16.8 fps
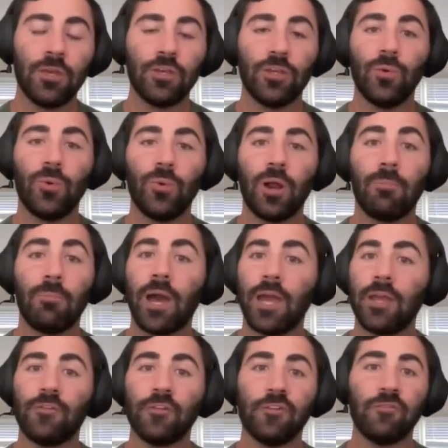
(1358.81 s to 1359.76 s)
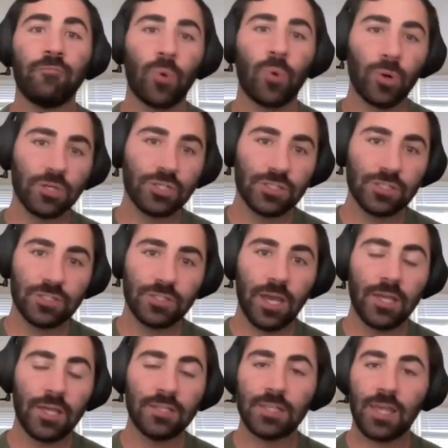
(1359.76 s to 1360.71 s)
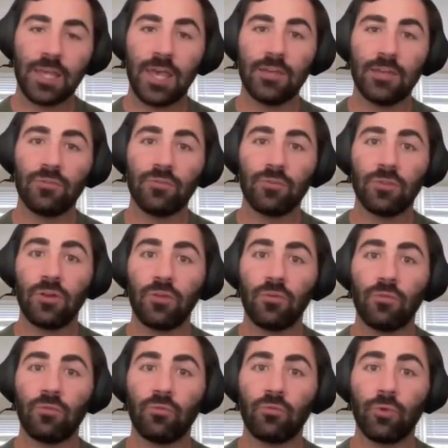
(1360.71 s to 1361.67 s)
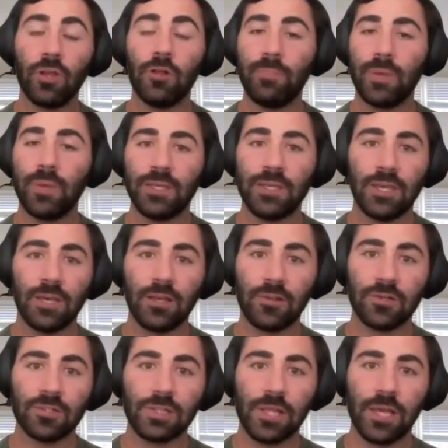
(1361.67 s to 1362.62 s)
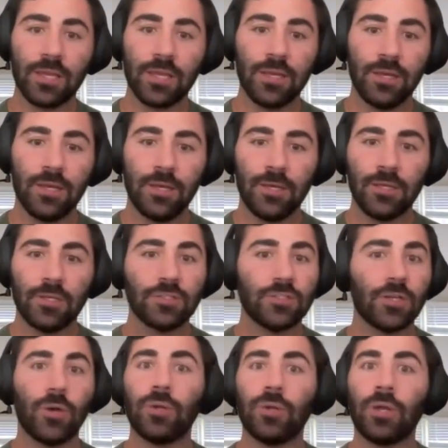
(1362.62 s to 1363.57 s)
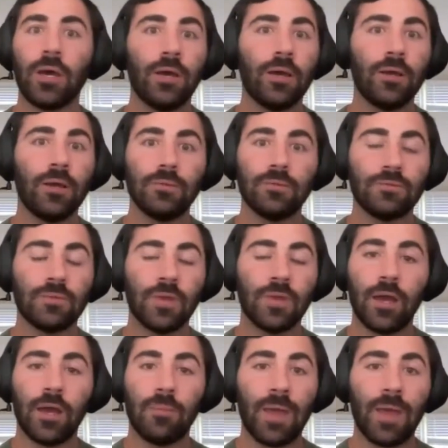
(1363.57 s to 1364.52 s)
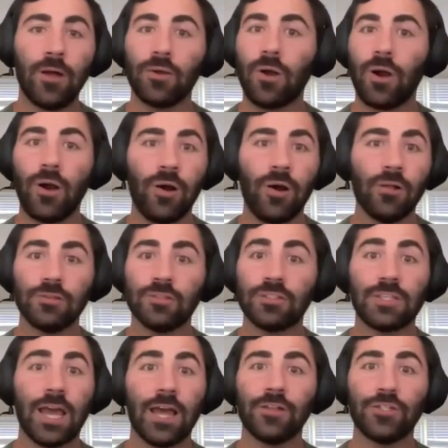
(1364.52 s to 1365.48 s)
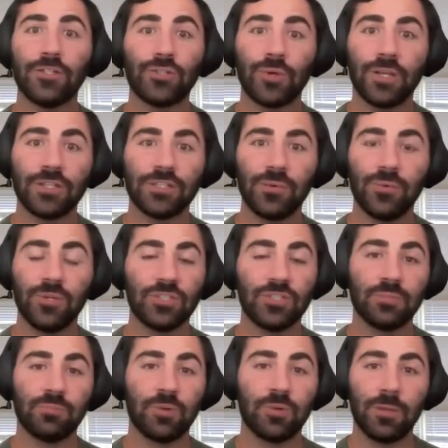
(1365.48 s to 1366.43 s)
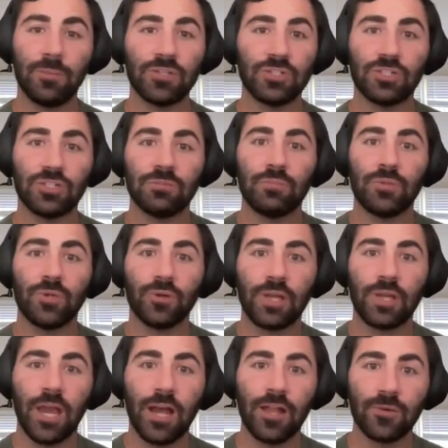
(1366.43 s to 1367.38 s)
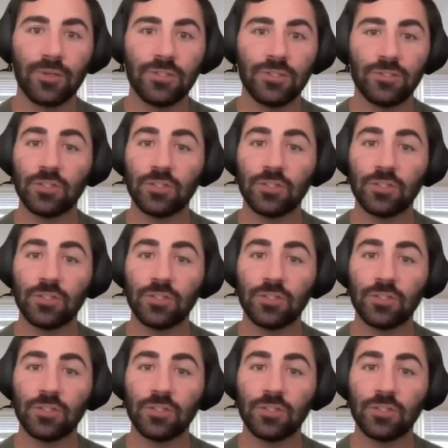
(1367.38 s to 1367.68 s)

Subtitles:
You are mindful of portion size and the real big killers like soda, alcohol, salad dressing, which is pretty much just pure calories.